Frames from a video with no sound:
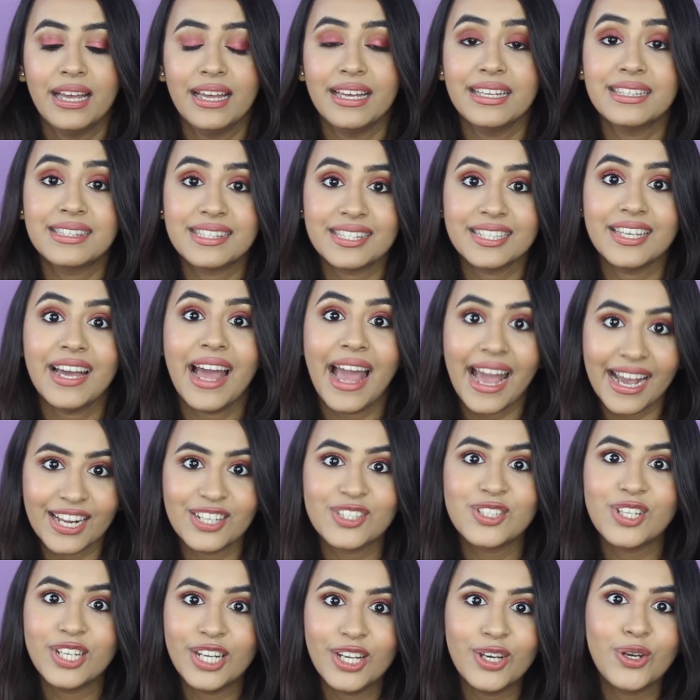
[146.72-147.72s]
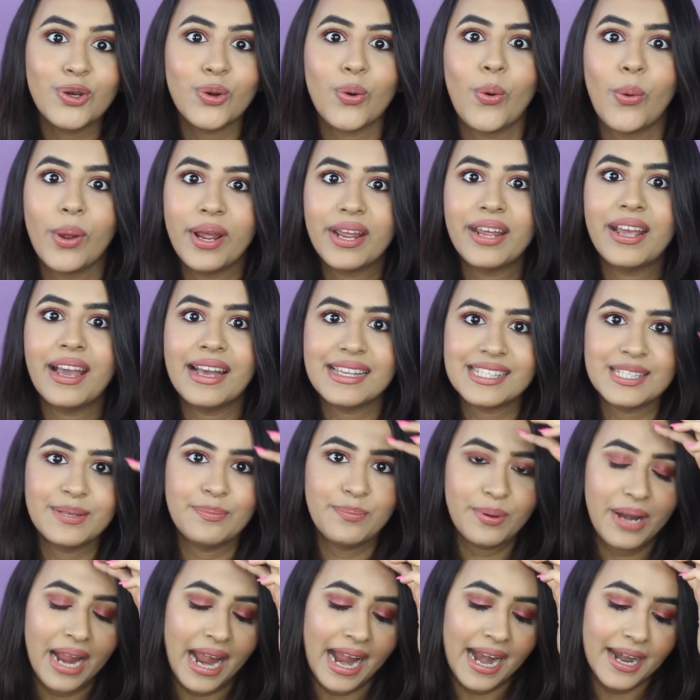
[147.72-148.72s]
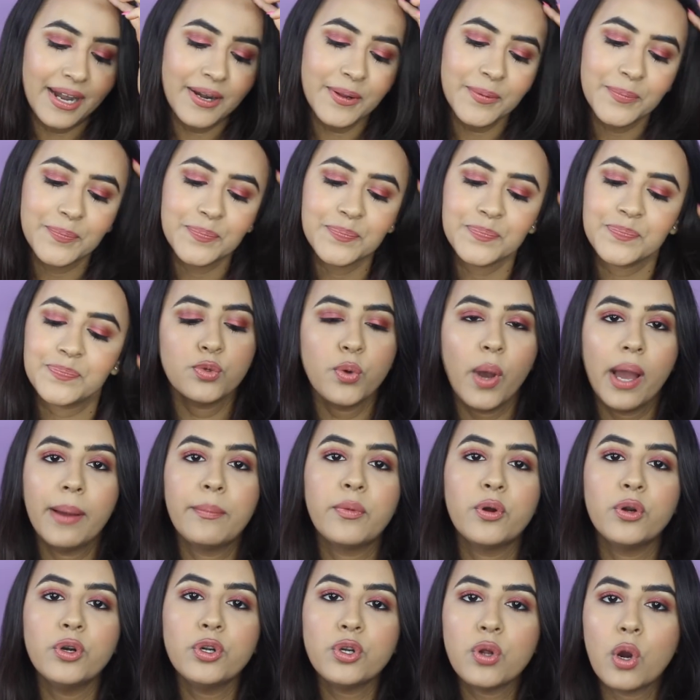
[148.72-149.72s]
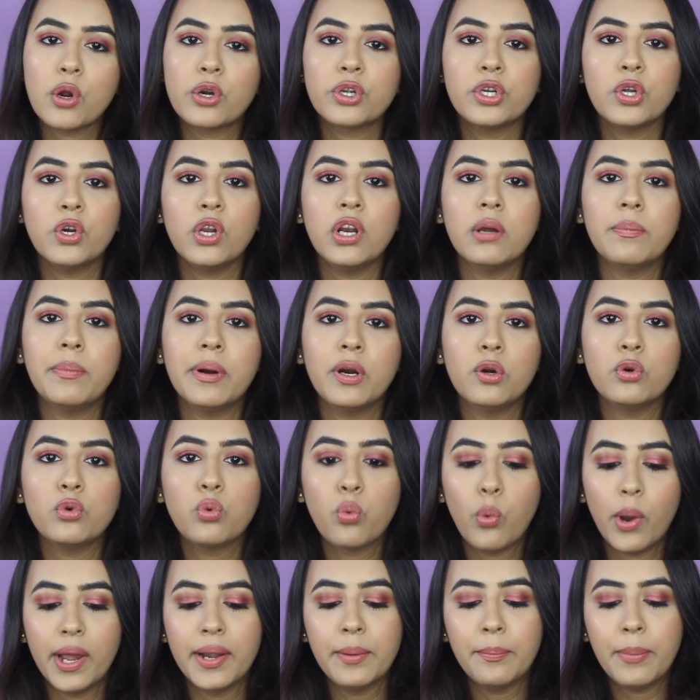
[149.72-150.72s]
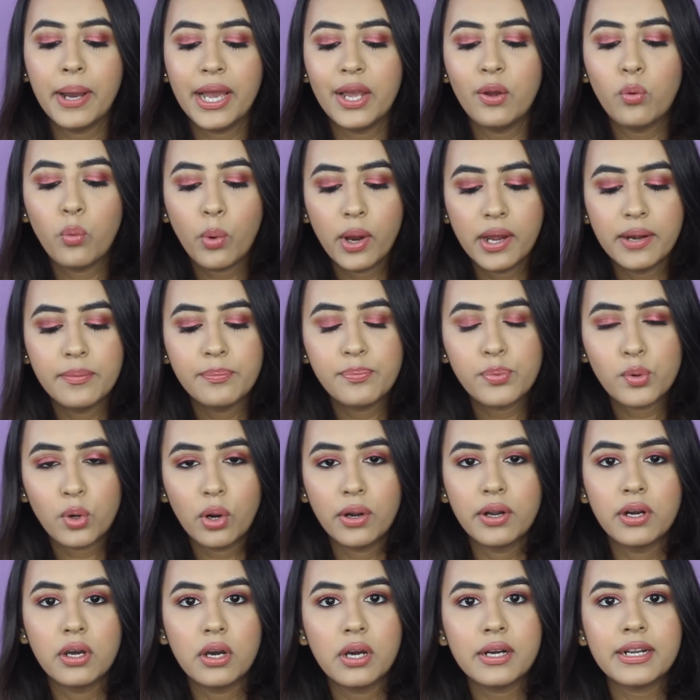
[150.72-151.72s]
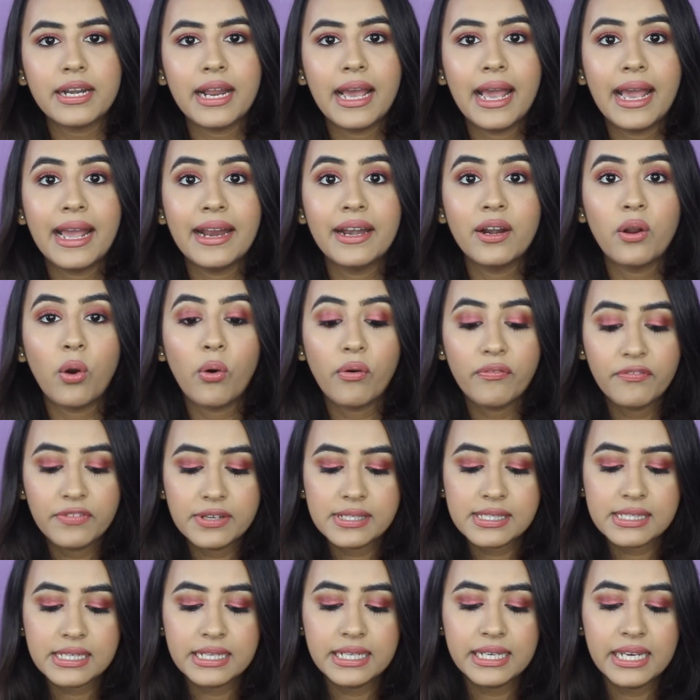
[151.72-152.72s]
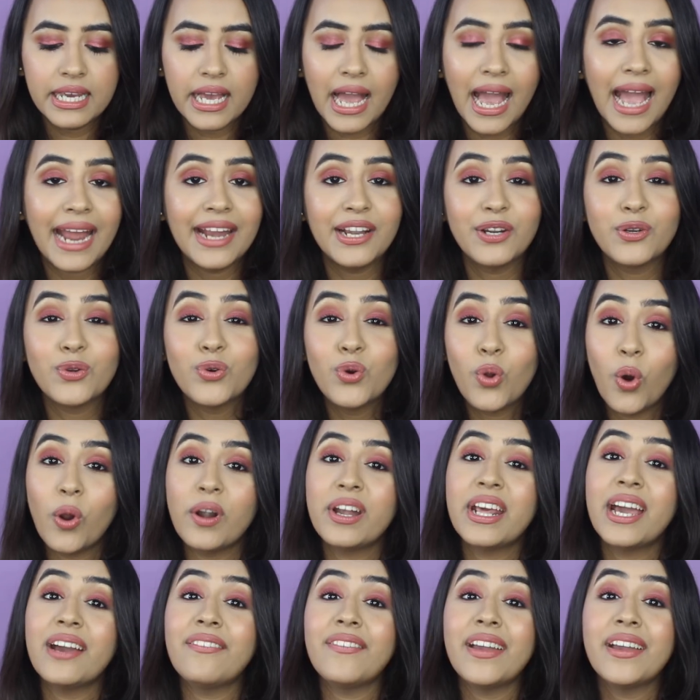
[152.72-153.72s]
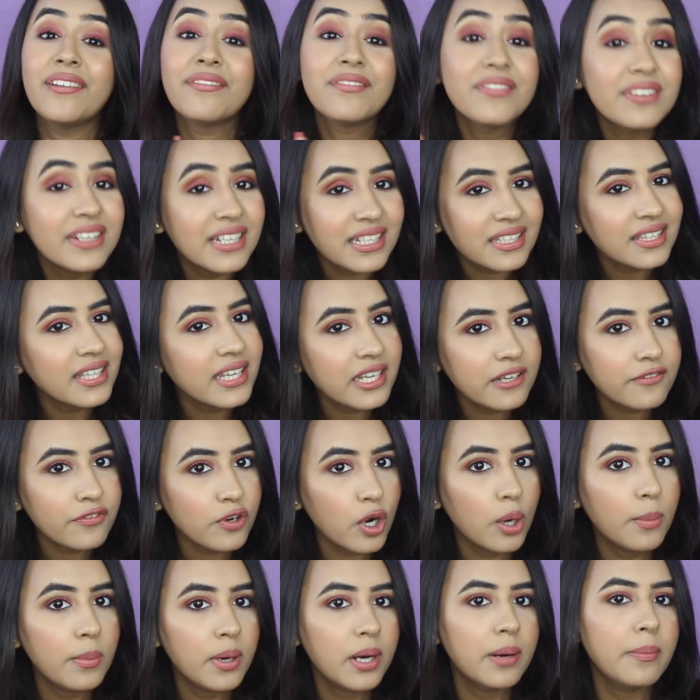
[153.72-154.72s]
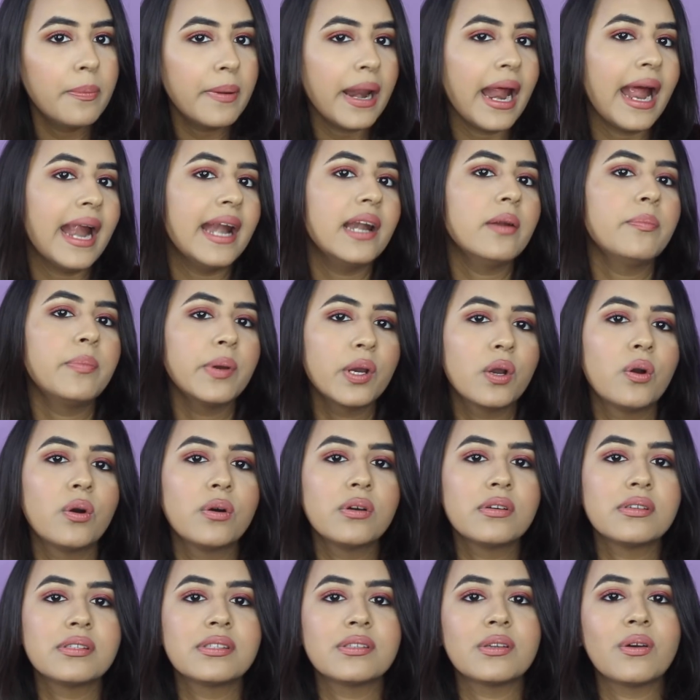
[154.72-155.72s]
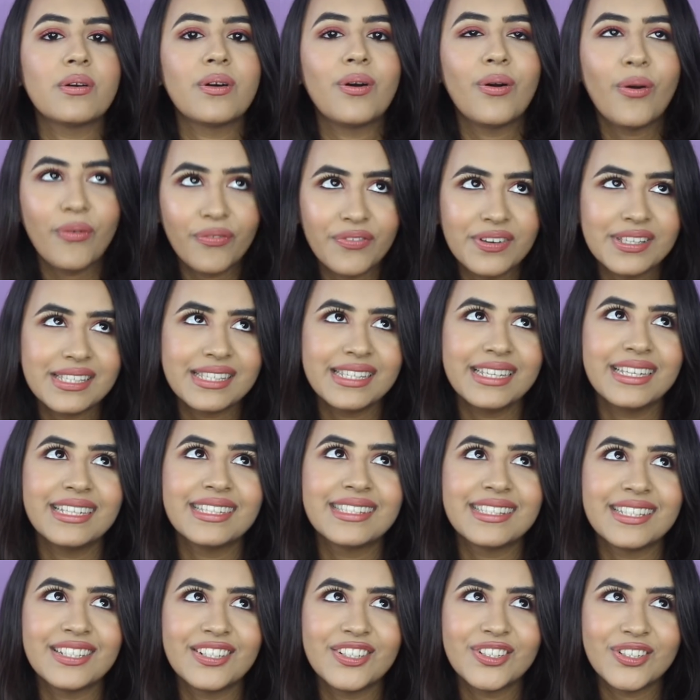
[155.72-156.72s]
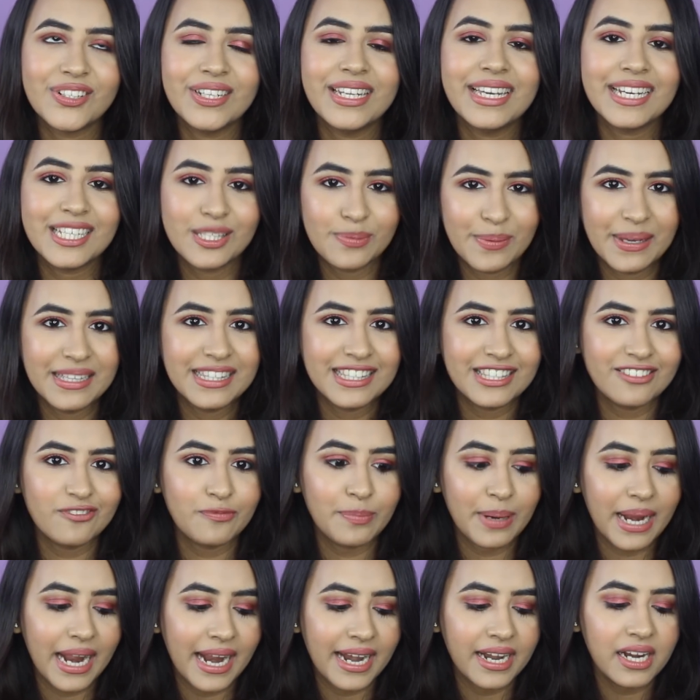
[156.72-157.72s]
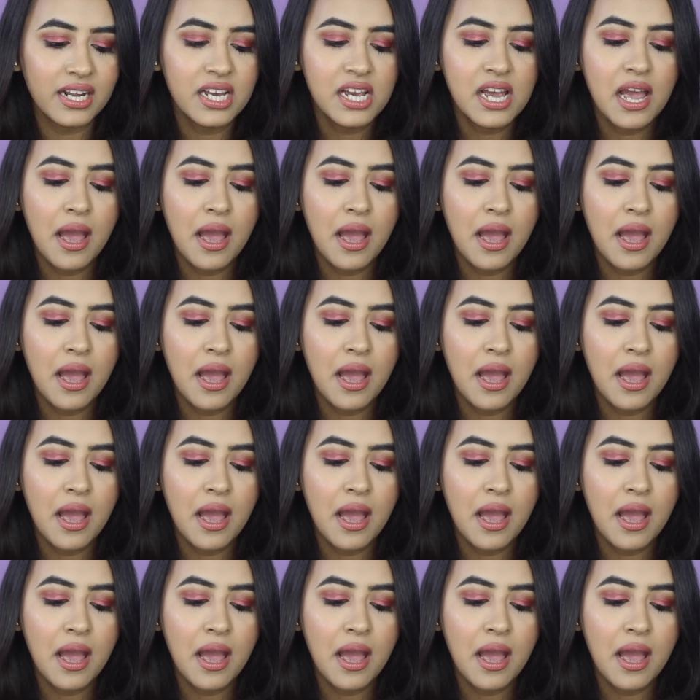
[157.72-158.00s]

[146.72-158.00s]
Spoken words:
it's actually growing as a brand. So I'm going to talk to you all about one by one product, and obviously I do not have everything from her brand because obviously it's a really expensive brand,